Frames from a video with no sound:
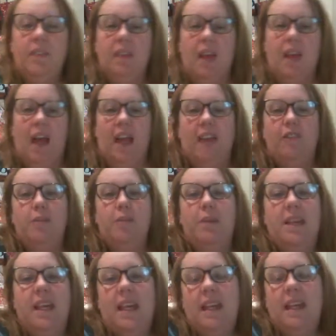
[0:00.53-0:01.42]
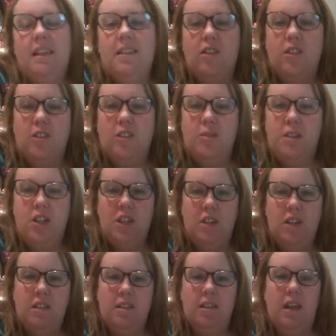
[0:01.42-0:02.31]
Hi everybody, it's Talk to Me
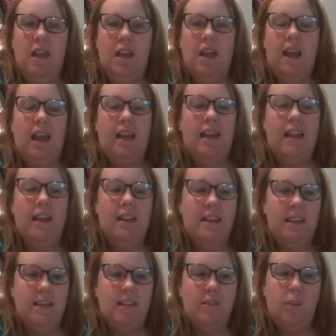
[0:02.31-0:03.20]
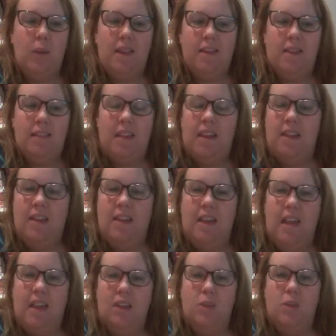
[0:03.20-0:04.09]
Tuesday and it is Wednesday
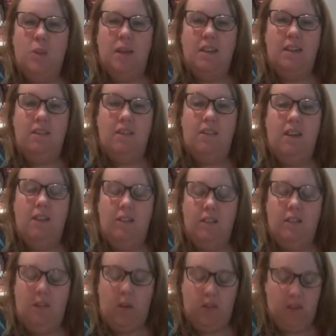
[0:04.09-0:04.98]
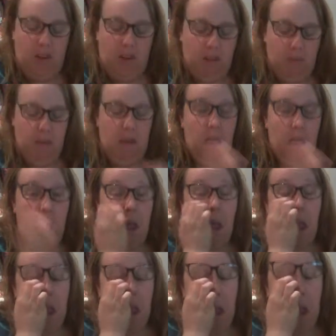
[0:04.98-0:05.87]
the 25th of October.
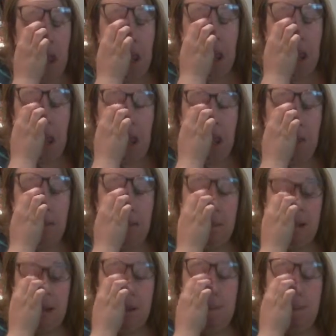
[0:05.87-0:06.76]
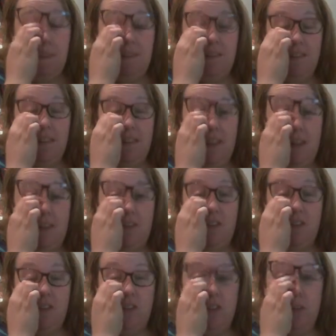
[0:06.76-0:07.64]
I can't believe it's the end of
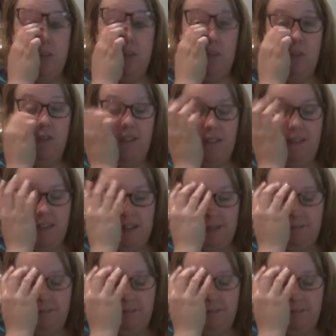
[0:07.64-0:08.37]
October already.